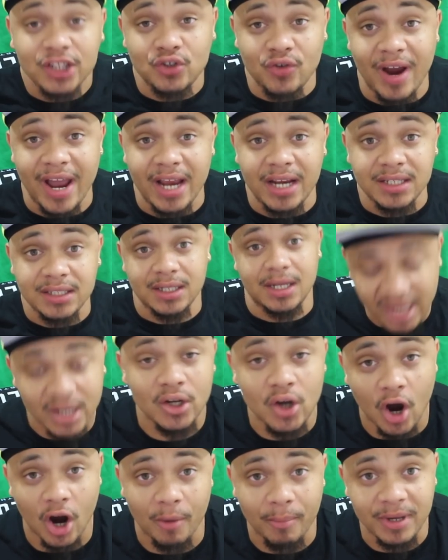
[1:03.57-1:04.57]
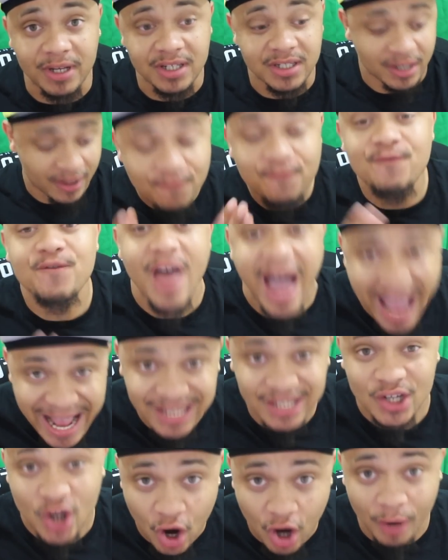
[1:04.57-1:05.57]
Hot trash. Big garbage
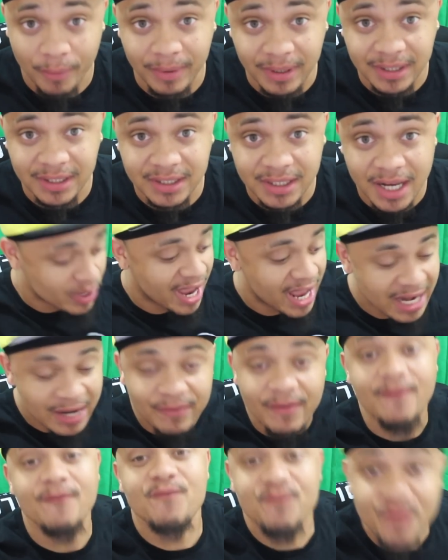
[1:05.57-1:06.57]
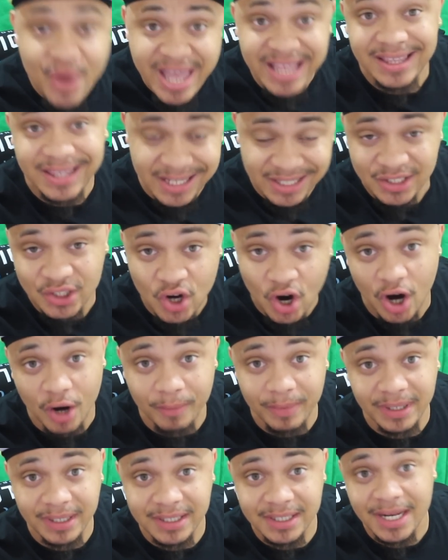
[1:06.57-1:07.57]
fat garbage. You can't even fit this
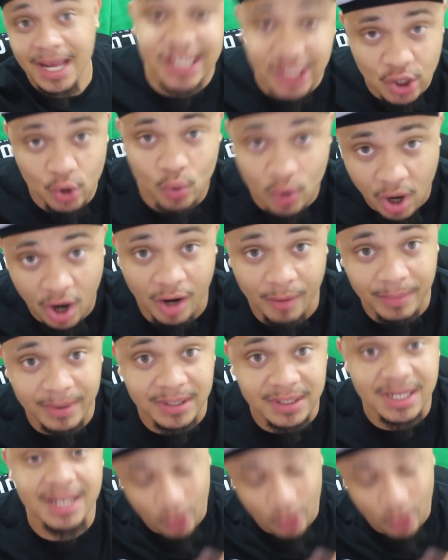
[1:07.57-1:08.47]
garbage in your garbage.